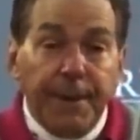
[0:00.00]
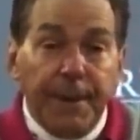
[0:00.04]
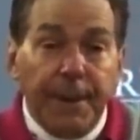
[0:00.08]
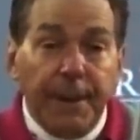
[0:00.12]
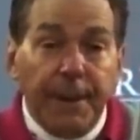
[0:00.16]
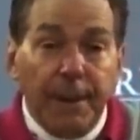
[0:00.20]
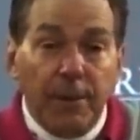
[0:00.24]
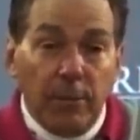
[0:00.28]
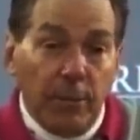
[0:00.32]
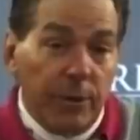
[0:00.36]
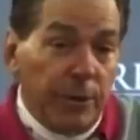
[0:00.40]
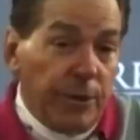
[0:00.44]

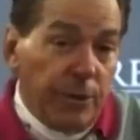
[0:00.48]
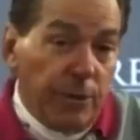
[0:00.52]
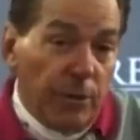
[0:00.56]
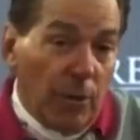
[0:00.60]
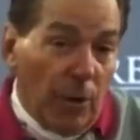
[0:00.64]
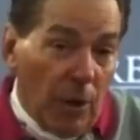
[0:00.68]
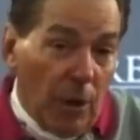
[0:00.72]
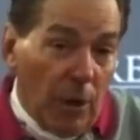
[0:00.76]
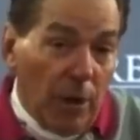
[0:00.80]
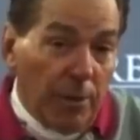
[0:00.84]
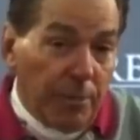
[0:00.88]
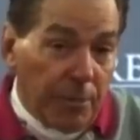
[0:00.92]
um, when you
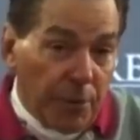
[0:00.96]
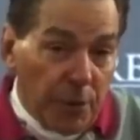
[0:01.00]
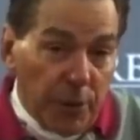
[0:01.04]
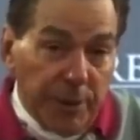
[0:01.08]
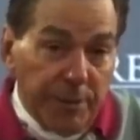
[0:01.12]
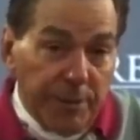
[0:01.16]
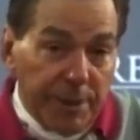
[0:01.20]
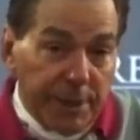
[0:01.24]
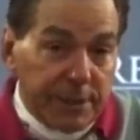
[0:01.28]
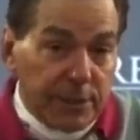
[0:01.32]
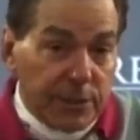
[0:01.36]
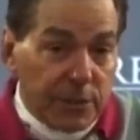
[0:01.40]
are pretty
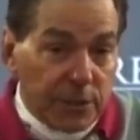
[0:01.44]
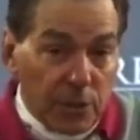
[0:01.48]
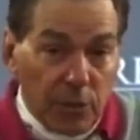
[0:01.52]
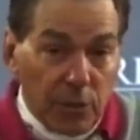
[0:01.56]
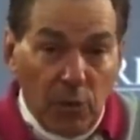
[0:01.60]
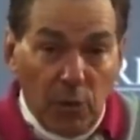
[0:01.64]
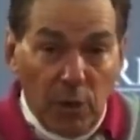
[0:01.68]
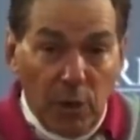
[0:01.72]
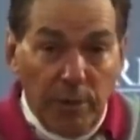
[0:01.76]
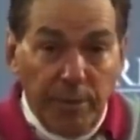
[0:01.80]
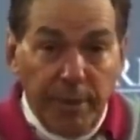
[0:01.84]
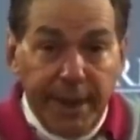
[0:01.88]
much the
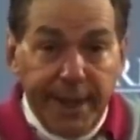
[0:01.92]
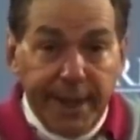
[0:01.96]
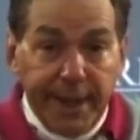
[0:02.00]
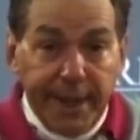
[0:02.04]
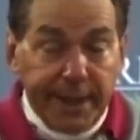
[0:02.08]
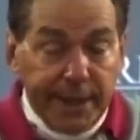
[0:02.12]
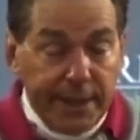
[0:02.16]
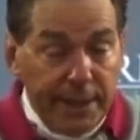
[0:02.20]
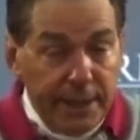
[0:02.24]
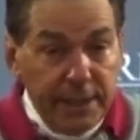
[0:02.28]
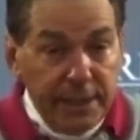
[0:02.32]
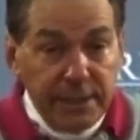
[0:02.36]
quarterback,
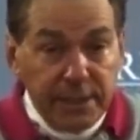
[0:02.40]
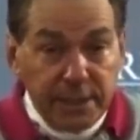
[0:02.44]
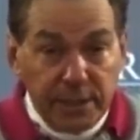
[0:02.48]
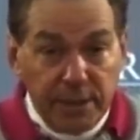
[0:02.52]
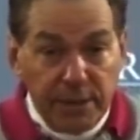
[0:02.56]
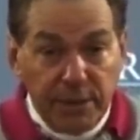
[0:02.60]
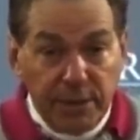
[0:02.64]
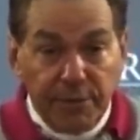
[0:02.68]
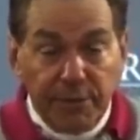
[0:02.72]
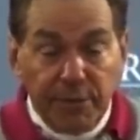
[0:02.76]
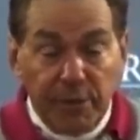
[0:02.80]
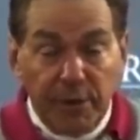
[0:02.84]
at least of
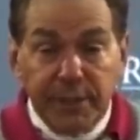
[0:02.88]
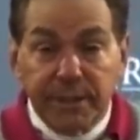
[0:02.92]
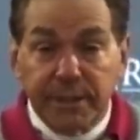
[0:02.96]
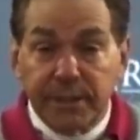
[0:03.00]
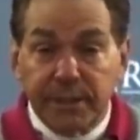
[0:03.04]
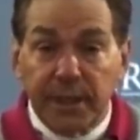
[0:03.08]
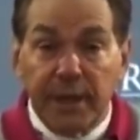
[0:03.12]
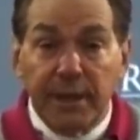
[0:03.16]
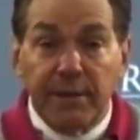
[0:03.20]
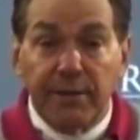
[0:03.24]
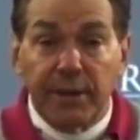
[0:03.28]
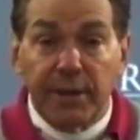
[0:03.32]
the front
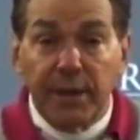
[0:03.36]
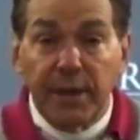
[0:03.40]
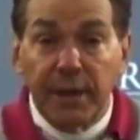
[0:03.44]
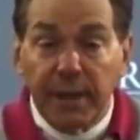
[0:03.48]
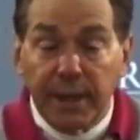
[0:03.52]
seven,